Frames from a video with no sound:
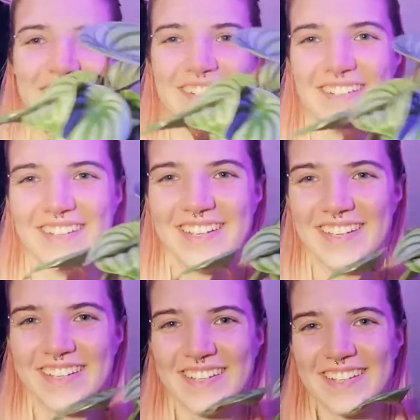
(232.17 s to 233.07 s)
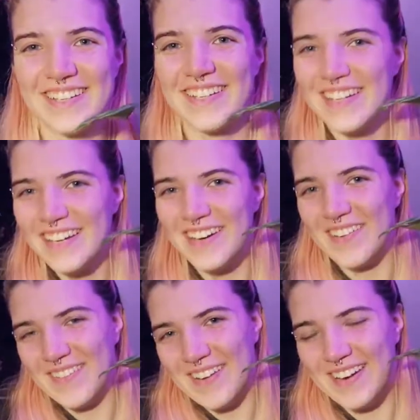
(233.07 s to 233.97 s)
god.
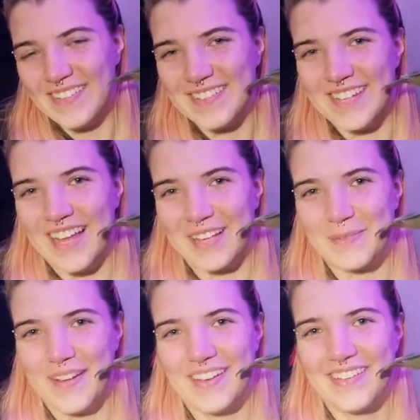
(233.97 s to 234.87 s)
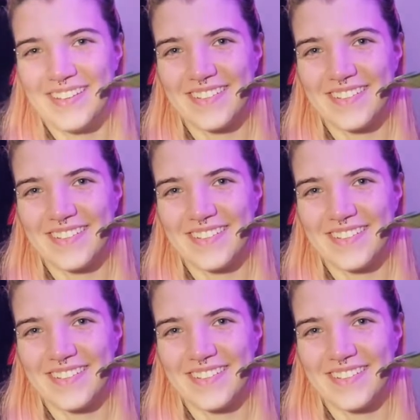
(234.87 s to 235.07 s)
Alright, on to the next one.